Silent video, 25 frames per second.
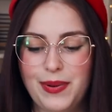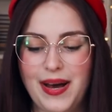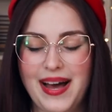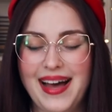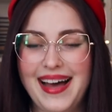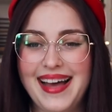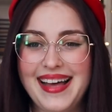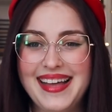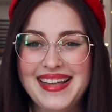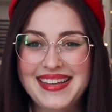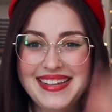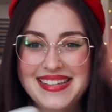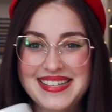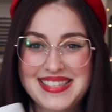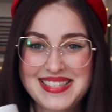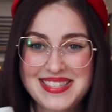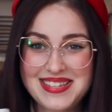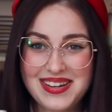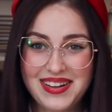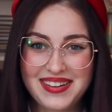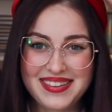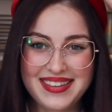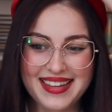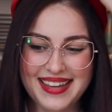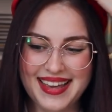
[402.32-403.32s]
But it's
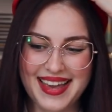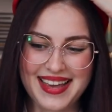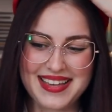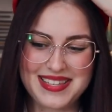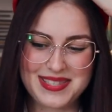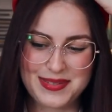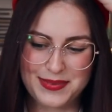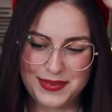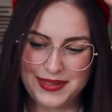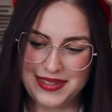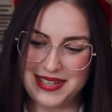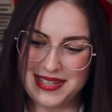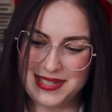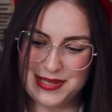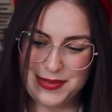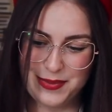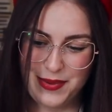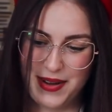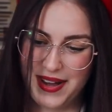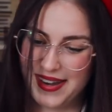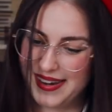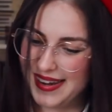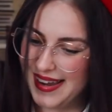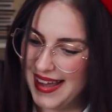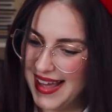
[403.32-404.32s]
not the case with this
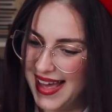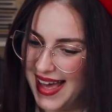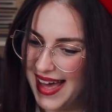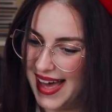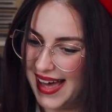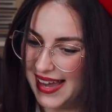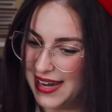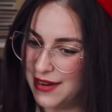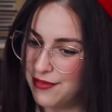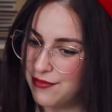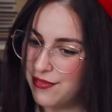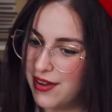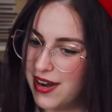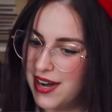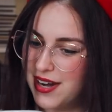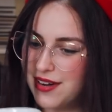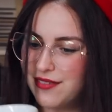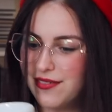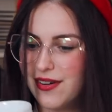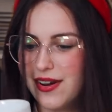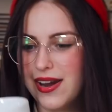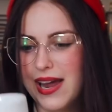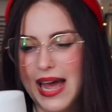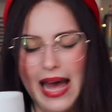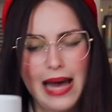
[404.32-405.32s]
one. And I'm very,
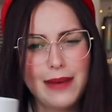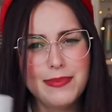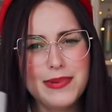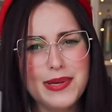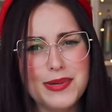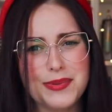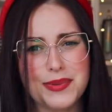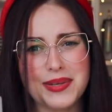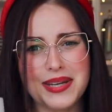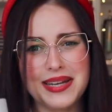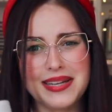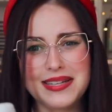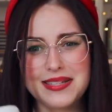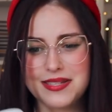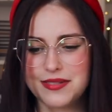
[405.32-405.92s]
very happy with it.